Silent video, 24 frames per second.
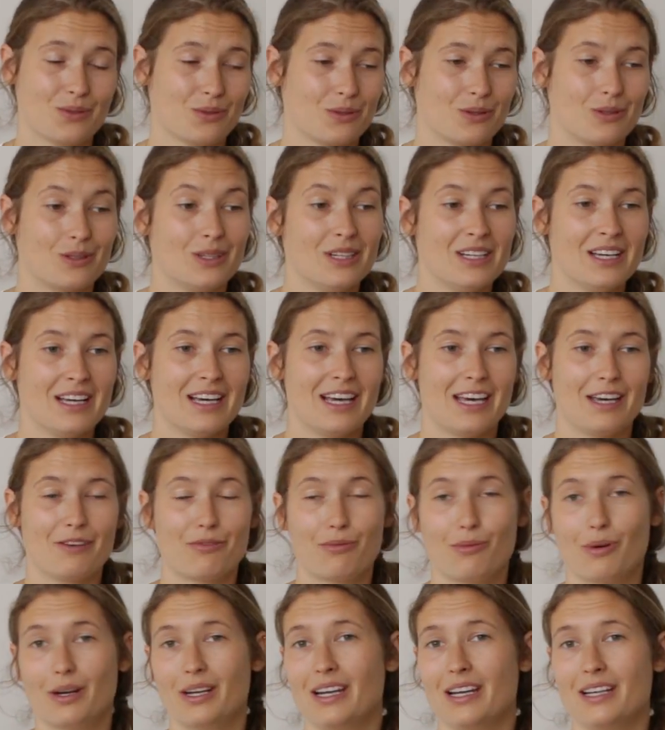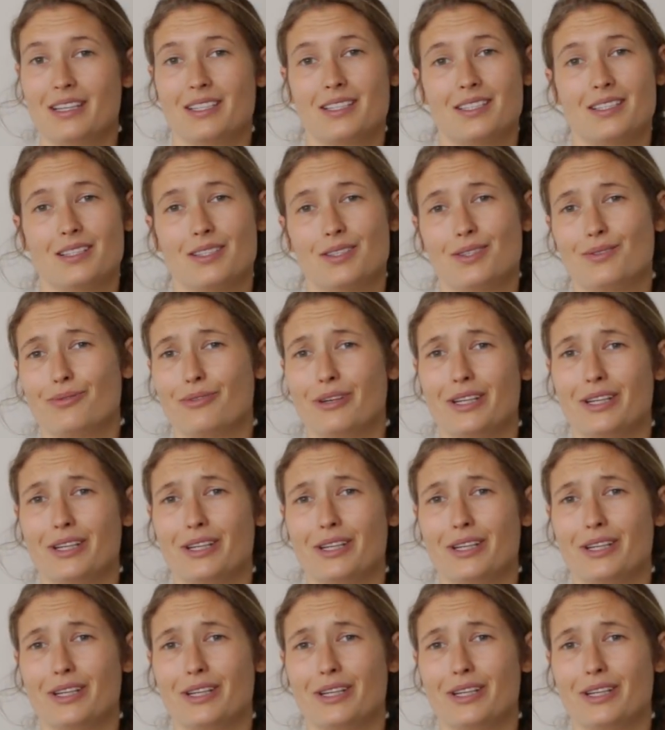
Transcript: or if one list is